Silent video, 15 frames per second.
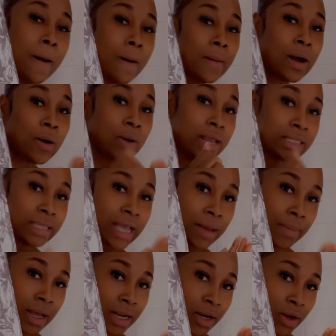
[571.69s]
I'm whole entire
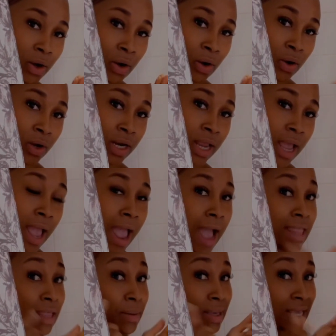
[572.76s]
body down,
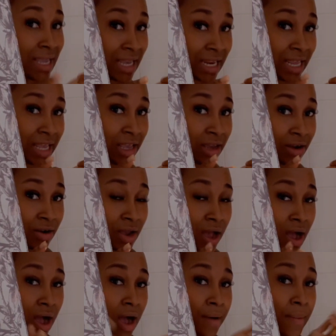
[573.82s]
the bikini area,
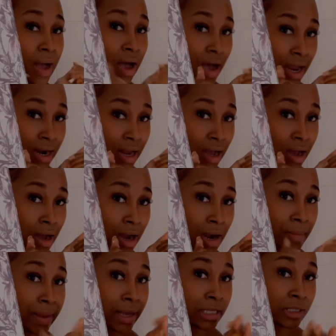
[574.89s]
and my underarm,
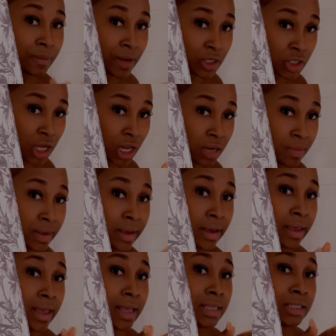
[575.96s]
especially
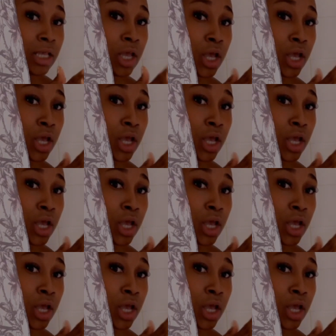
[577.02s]
because,